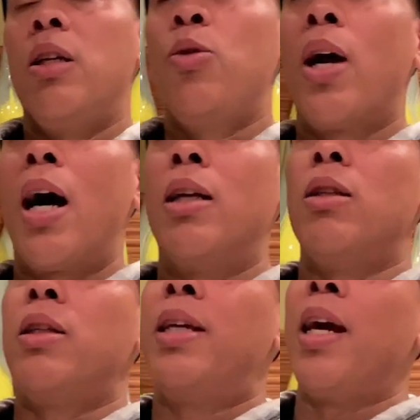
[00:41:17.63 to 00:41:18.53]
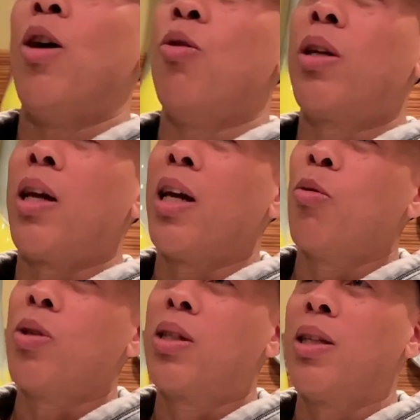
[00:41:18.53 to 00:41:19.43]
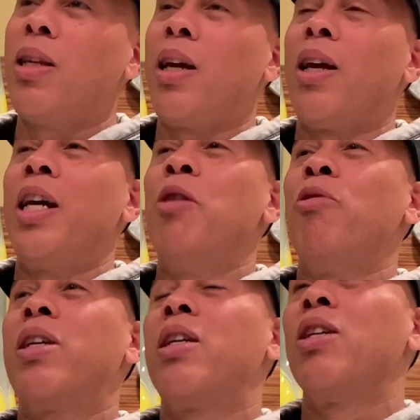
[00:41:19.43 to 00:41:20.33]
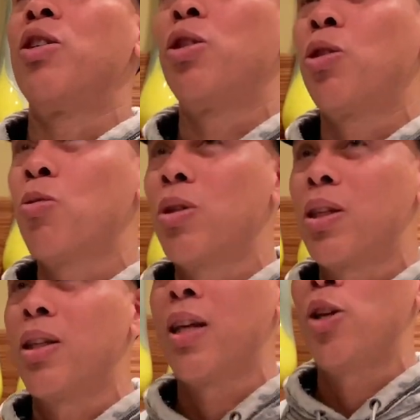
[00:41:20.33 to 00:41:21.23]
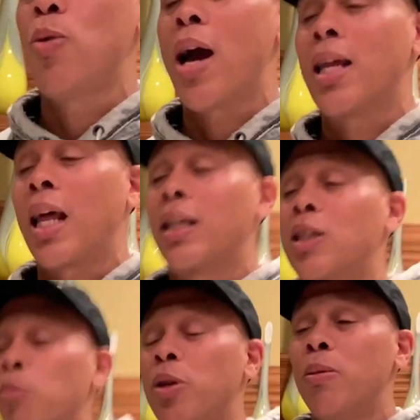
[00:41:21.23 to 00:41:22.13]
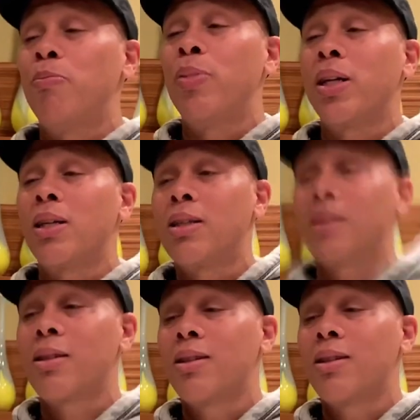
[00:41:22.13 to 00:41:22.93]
You got Gayle King was in there, Henry Kissinger was in there. You had like some of the biggest,